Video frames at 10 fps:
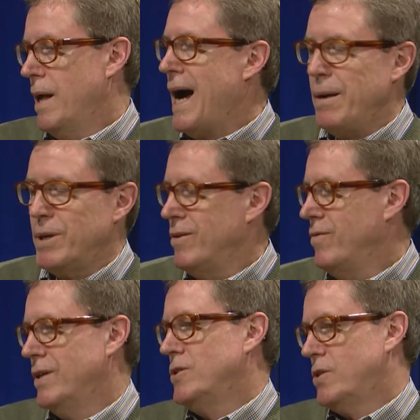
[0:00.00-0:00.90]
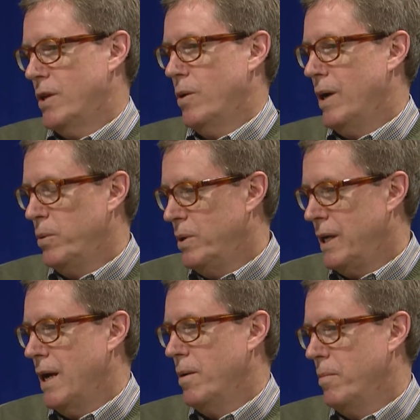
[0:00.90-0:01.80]
I'm convinced, though, I
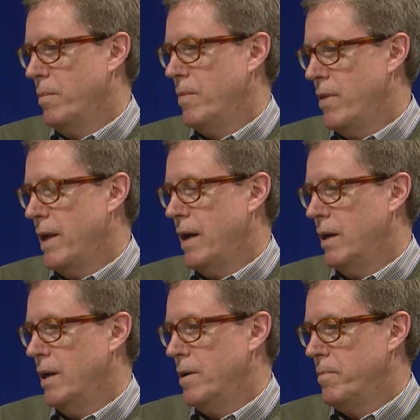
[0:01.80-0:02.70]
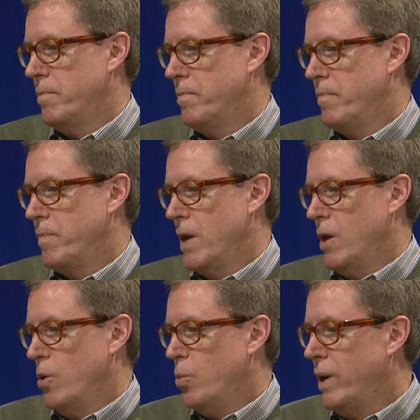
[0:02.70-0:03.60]
really am, that
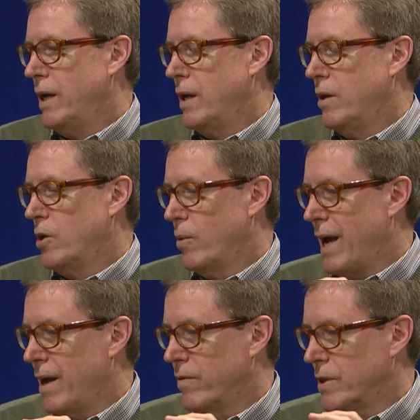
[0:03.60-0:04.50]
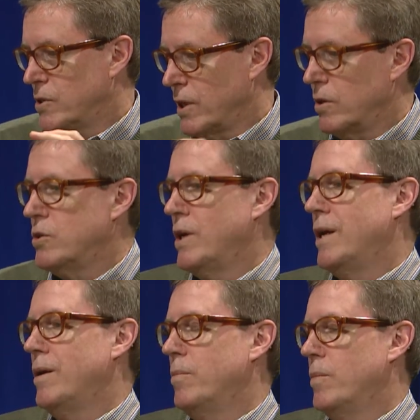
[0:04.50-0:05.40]
we don't have a single
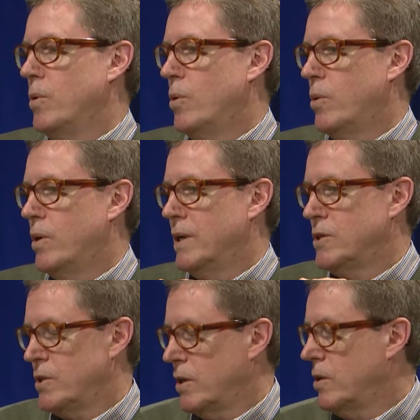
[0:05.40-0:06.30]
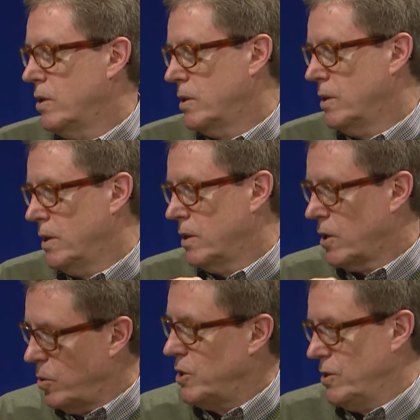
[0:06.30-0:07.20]
team or a single
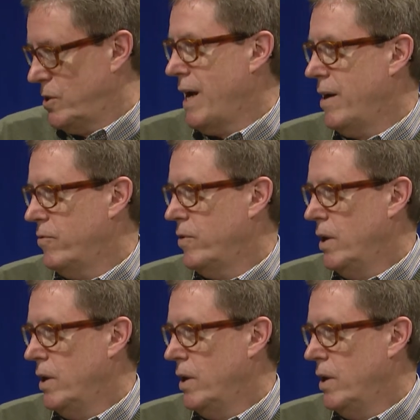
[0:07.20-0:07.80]
coaching staff